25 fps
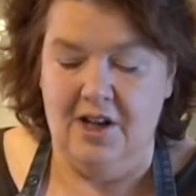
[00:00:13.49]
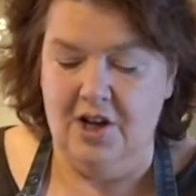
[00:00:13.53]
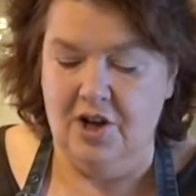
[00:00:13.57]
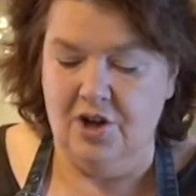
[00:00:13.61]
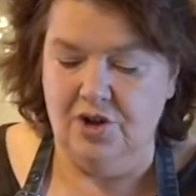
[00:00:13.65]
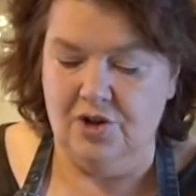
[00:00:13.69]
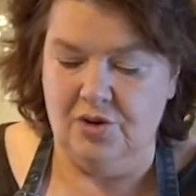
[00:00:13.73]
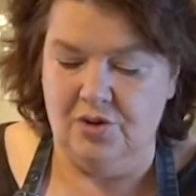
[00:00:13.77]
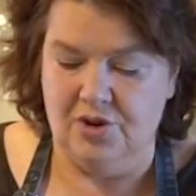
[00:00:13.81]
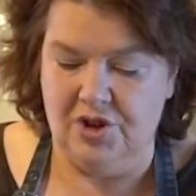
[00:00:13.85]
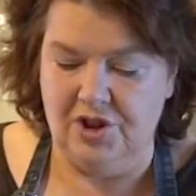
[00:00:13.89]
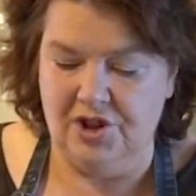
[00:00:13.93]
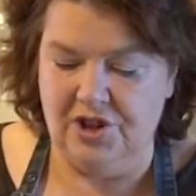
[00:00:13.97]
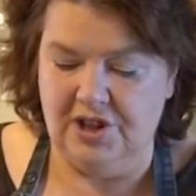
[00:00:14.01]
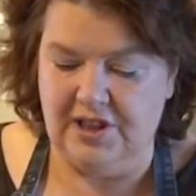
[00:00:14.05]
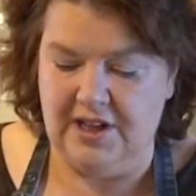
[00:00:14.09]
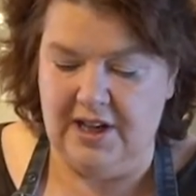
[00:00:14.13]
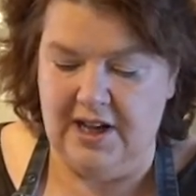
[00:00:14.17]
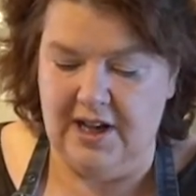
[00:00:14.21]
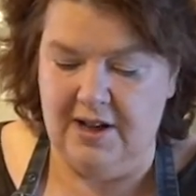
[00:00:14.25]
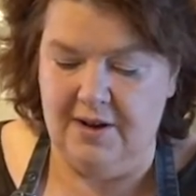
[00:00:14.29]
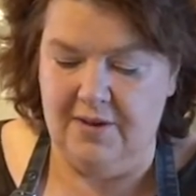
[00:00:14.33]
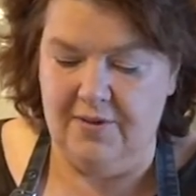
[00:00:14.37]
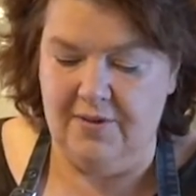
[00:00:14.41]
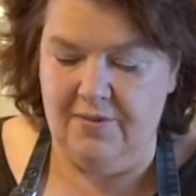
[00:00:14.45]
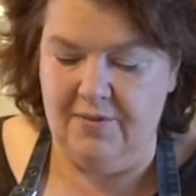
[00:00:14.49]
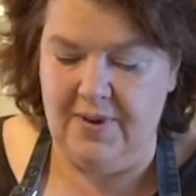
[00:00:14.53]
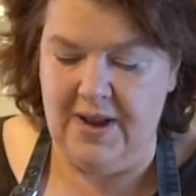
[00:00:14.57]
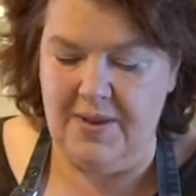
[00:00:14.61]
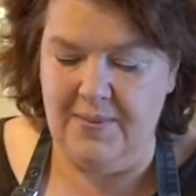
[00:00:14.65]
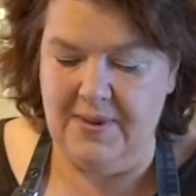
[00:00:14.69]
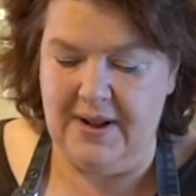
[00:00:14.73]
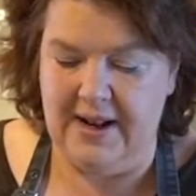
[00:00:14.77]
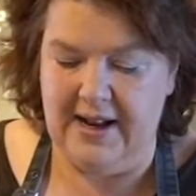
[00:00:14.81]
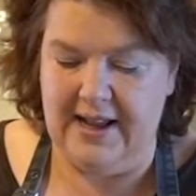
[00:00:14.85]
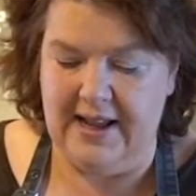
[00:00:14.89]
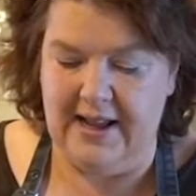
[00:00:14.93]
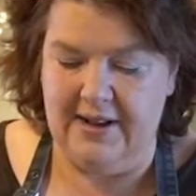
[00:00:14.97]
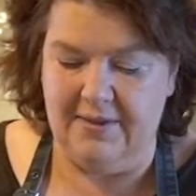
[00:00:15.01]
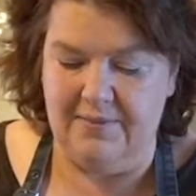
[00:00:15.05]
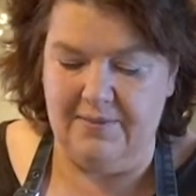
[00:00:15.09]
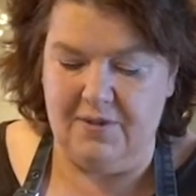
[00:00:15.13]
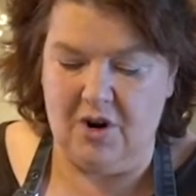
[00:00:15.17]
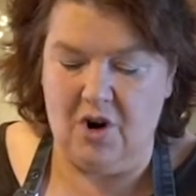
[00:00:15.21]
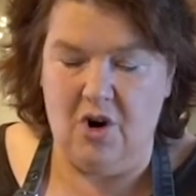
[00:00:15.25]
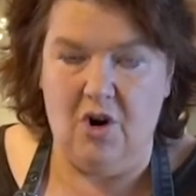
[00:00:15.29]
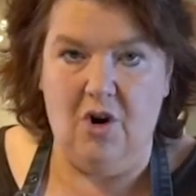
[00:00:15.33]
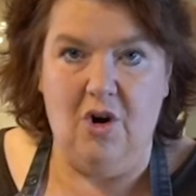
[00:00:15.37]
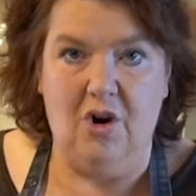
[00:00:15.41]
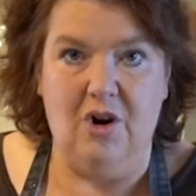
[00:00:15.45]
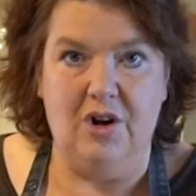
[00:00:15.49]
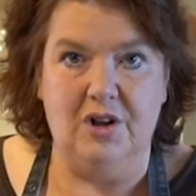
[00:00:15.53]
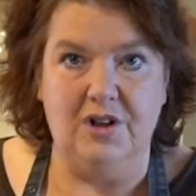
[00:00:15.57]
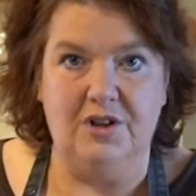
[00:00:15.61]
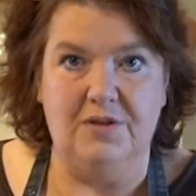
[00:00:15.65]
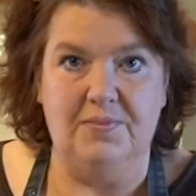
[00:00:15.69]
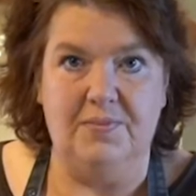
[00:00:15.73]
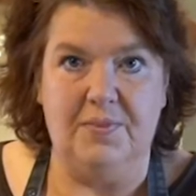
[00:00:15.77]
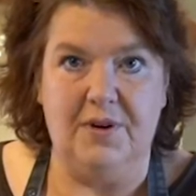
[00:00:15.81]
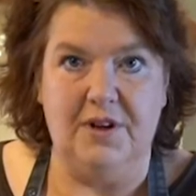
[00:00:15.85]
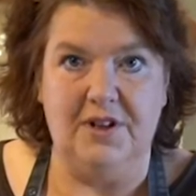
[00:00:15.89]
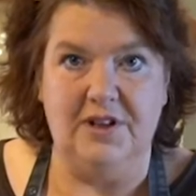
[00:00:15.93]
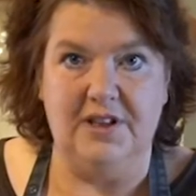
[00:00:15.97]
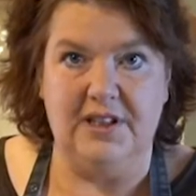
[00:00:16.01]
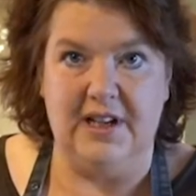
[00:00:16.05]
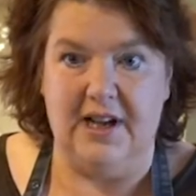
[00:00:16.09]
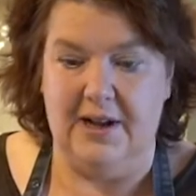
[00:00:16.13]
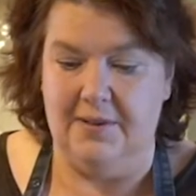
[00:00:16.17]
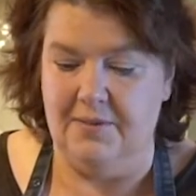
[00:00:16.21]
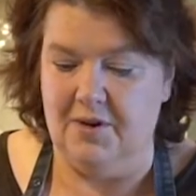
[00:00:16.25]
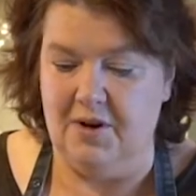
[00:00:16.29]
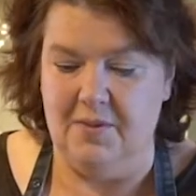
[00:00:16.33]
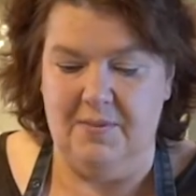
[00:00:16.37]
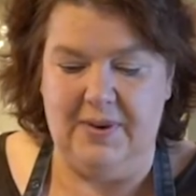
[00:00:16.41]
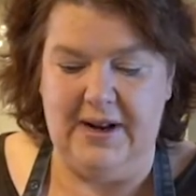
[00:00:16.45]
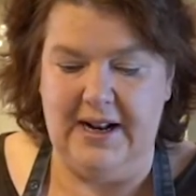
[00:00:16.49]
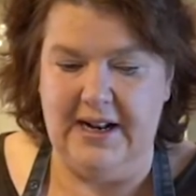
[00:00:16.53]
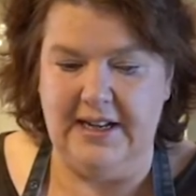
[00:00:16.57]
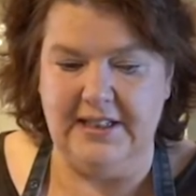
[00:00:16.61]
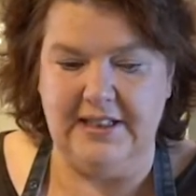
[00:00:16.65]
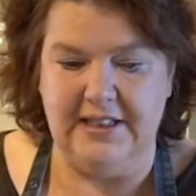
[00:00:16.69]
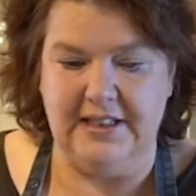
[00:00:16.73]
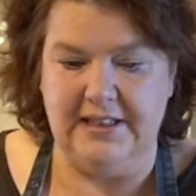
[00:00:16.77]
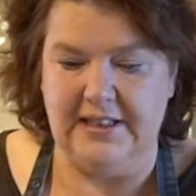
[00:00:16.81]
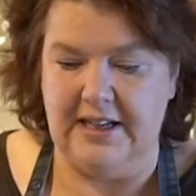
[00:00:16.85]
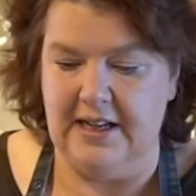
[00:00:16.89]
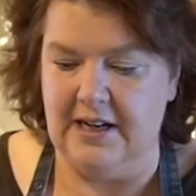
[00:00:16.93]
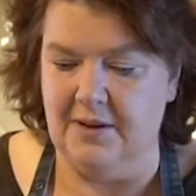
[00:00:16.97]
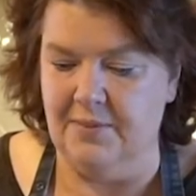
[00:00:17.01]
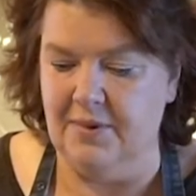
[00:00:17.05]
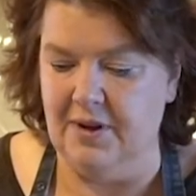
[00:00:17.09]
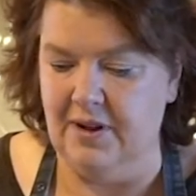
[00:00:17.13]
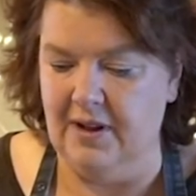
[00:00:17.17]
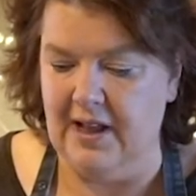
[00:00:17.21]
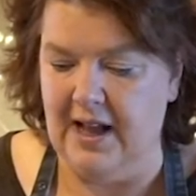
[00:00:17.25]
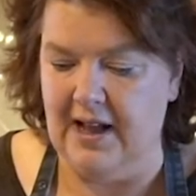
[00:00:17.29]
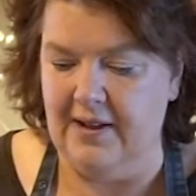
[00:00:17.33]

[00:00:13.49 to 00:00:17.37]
So just a wee bit like cod, but completely sustainable.